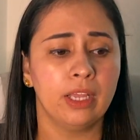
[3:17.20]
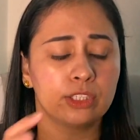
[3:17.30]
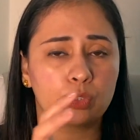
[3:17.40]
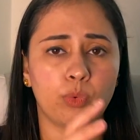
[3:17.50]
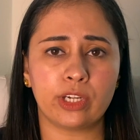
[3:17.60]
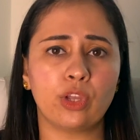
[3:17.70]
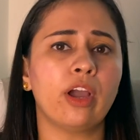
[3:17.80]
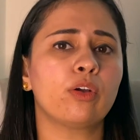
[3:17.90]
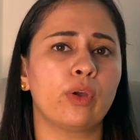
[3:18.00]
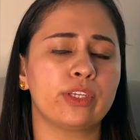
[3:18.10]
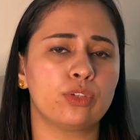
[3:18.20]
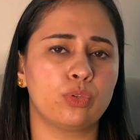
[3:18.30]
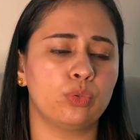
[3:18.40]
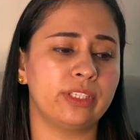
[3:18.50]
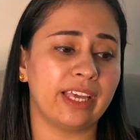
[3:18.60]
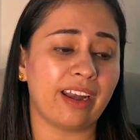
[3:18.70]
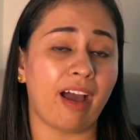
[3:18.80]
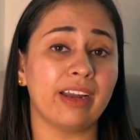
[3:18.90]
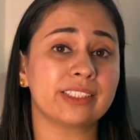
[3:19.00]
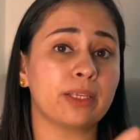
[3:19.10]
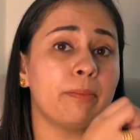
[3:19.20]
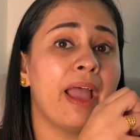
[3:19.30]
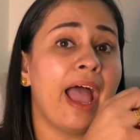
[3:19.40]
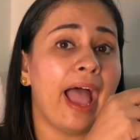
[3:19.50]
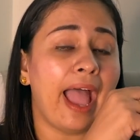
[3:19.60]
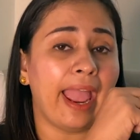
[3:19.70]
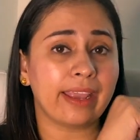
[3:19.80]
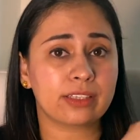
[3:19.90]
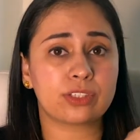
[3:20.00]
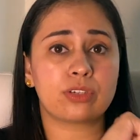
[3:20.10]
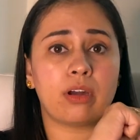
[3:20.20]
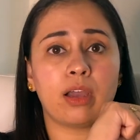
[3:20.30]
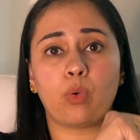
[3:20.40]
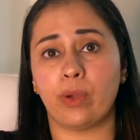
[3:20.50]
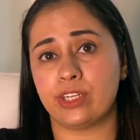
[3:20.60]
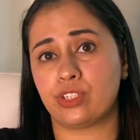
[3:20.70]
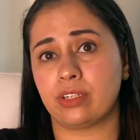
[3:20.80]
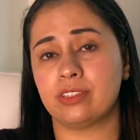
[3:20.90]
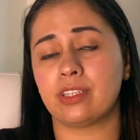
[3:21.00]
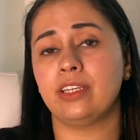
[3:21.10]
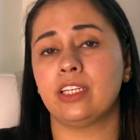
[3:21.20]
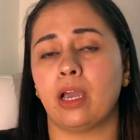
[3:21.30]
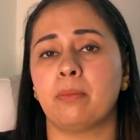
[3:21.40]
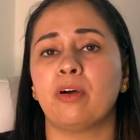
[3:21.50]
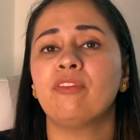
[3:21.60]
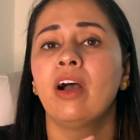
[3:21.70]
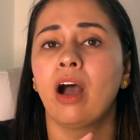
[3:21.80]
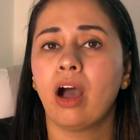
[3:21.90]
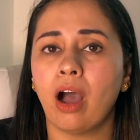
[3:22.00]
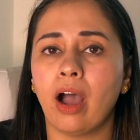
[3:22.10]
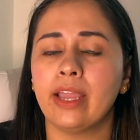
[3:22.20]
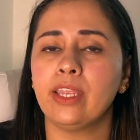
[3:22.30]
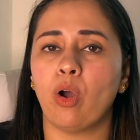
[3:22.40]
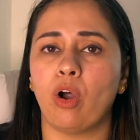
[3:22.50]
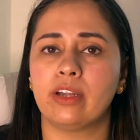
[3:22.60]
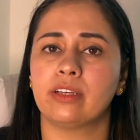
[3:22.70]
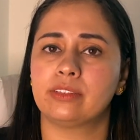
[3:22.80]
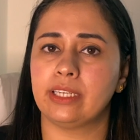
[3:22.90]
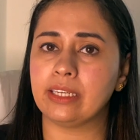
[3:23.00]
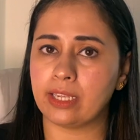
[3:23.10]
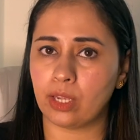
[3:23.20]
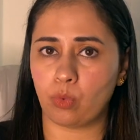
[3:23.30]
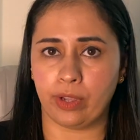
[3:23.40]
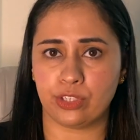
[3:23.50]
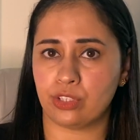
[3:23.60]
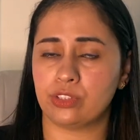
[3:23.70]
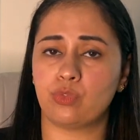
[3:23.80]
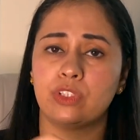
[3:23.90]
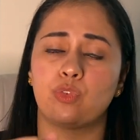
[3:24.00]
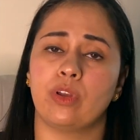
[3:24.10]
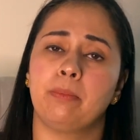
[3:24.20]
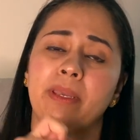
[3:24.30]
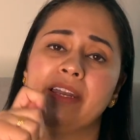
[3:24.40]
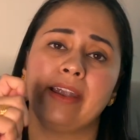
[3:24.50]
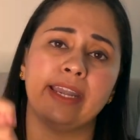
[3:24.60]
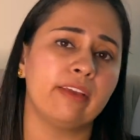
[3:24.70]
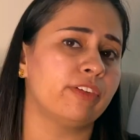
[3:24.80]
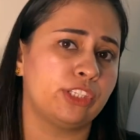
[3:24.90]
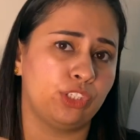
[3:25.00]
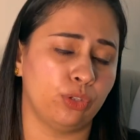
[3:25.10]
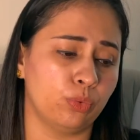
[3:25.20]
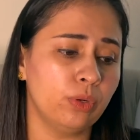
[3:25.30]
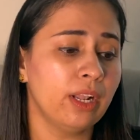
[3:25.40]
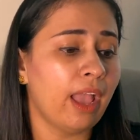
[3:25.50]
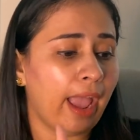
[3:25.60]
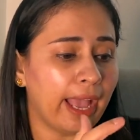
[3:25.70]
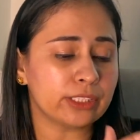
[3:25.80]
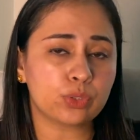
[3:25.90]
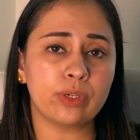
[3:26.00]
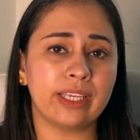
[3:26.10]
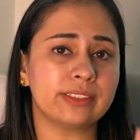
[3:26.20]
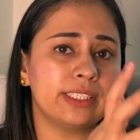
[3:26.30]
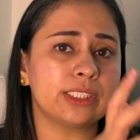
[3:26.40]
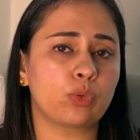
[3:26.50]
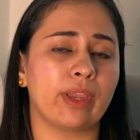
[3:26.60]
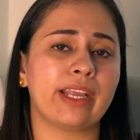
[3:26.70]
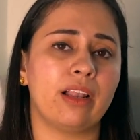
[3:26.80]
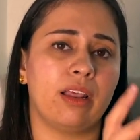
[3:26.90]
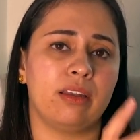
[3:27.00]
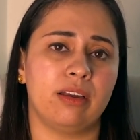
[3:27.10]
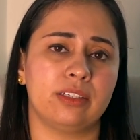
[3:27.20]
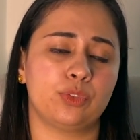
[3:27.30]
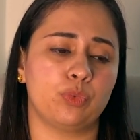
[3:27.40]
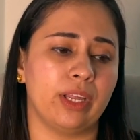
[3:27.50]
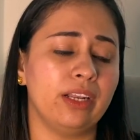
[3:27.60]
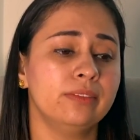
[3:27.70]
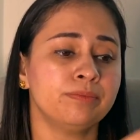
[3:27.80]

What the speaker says: So what you are going to do, there are some extra questions in terms of high order thinking questions which will be ready with you. As soon as these quick learners will